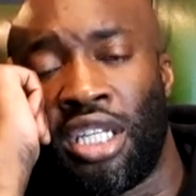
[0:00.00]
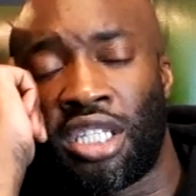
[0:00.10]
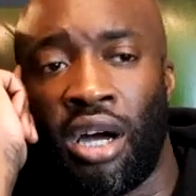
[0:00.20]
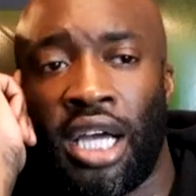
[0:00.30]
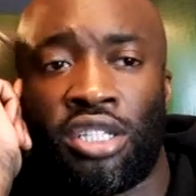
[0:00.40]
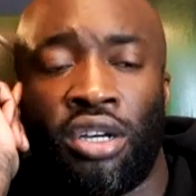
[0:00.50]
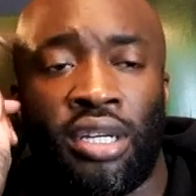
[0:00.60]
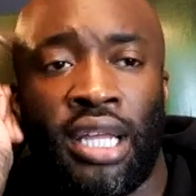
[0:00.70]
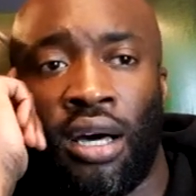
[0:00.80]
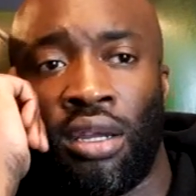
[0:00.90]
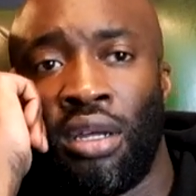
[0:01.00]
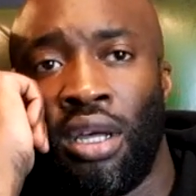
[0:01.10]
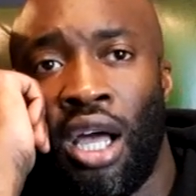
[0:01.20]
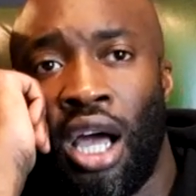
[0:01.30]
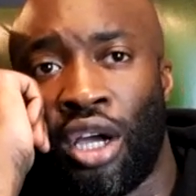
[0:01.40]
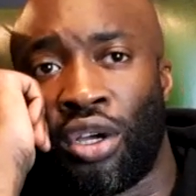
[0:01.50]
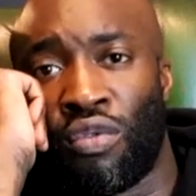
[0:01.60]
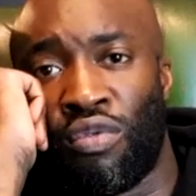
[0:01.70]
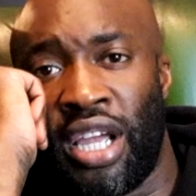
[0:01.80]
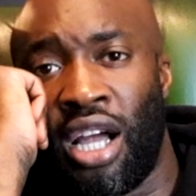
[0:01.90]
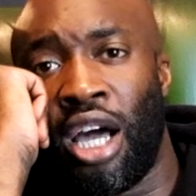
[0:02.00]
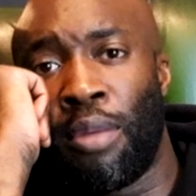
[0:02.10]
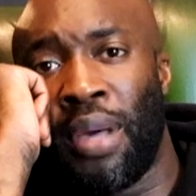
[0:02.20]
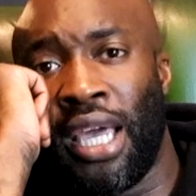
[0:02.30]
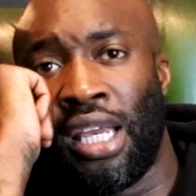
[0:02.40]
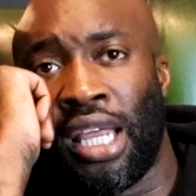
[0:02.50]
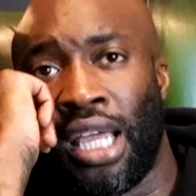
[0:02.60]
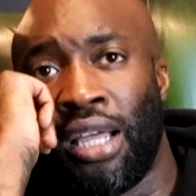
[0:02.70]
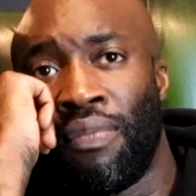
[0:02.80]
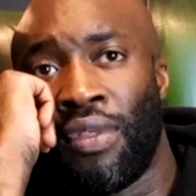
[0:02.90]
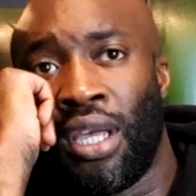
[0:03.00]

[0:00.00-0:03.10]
this guy turned down a career-high payday